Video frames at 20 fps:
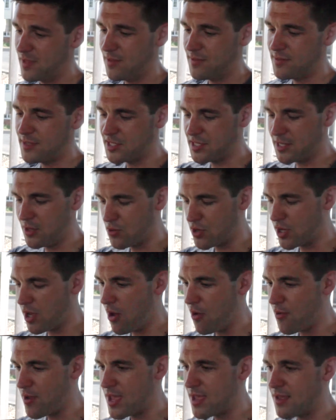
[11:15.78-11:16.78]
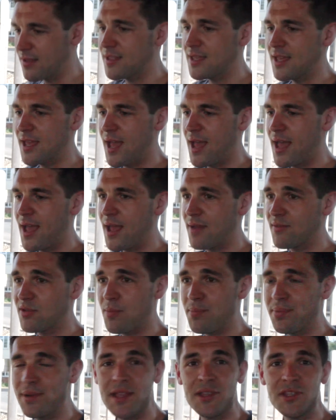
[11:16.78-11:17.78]
this little girl here, I've
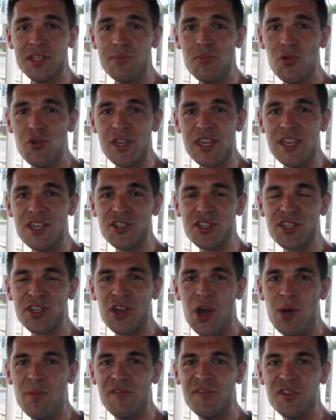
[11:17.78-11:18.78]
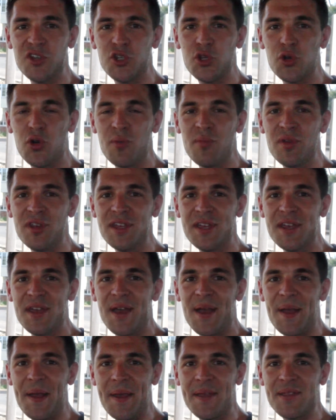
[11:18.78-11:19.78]
got plenty more years to come of enjoyment,
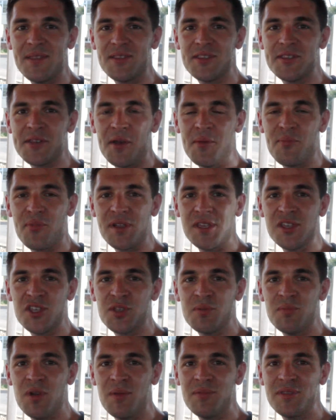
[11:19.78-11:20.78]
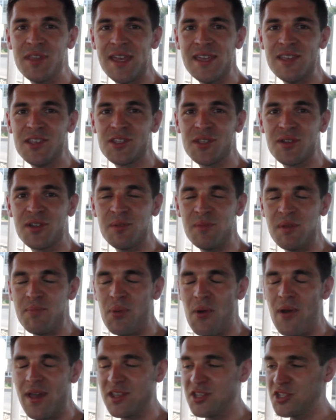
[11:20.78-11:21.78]
and I'll bring you some updates. I'm going to be
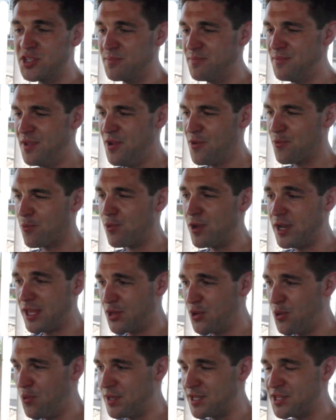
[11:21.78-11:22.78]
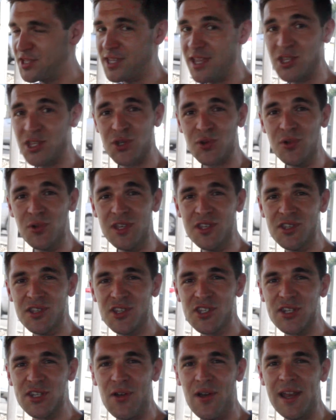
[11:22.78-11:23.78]
buying some really cool accessories
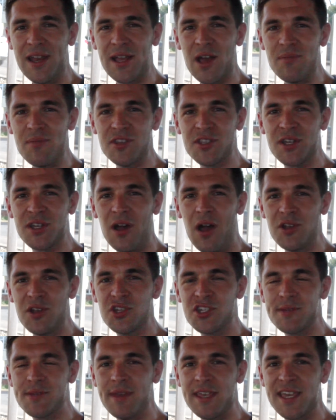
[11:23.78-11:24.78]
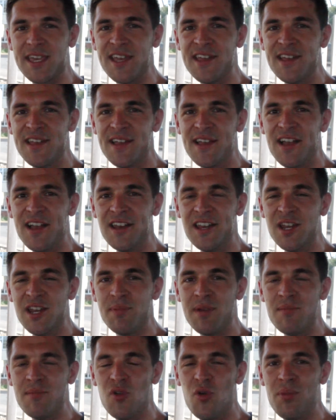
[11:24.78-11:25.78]
and styling up this car just to make it a
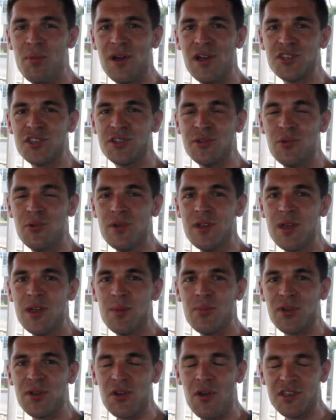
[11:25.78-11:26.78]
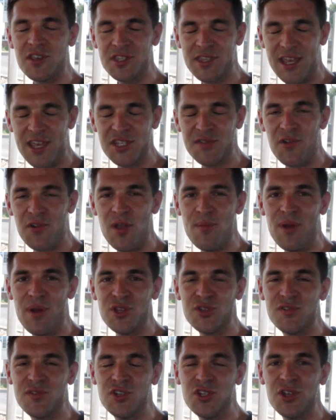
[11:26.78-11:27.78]
little bit more personal. But guys, thanks very
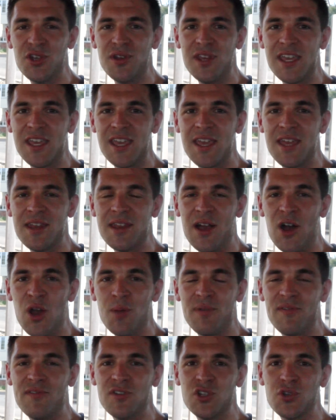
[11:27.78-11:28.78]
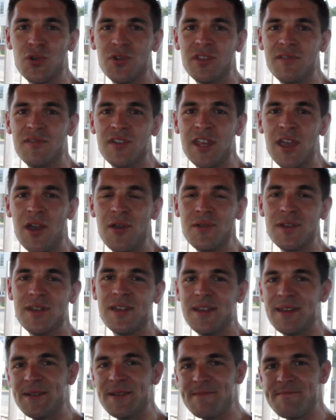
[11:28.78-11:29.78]
much for tuning in. I hope you've enjoyed the video.
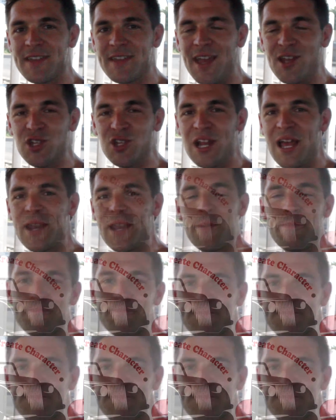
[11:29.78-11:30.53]
Catch you later.